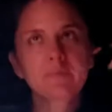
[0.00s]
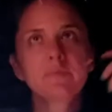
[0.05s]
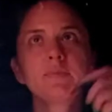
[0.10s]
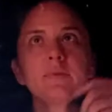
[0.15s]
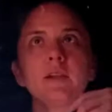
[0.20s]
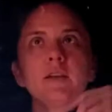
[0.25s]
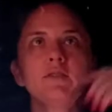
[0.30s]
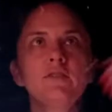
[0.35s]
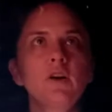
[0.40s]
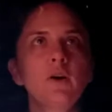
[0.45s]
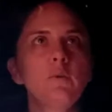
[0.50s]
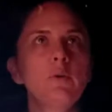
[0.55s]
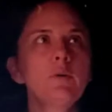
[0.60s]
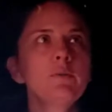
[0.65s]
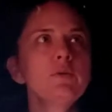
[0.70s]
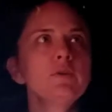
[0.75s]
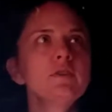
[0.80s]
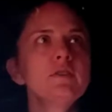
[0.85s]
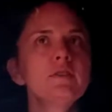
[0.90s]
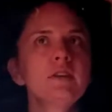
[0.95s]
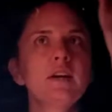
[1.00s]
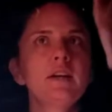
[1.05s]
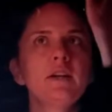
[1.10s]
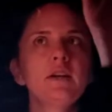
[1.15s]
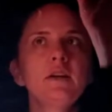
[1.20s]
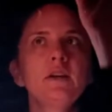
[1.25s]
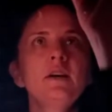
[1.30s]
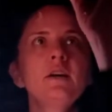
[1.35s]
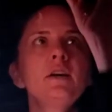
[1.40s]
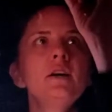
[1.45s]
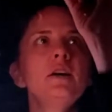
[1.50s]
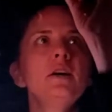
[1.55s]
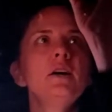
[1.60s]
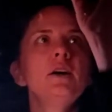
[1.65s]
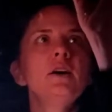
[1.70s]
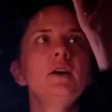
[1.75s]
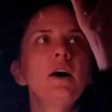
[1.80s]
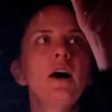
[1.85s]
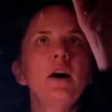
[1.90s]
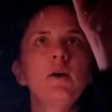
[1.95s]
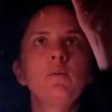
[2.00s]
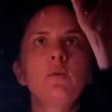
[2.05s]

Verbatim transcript: So when we're designing uh,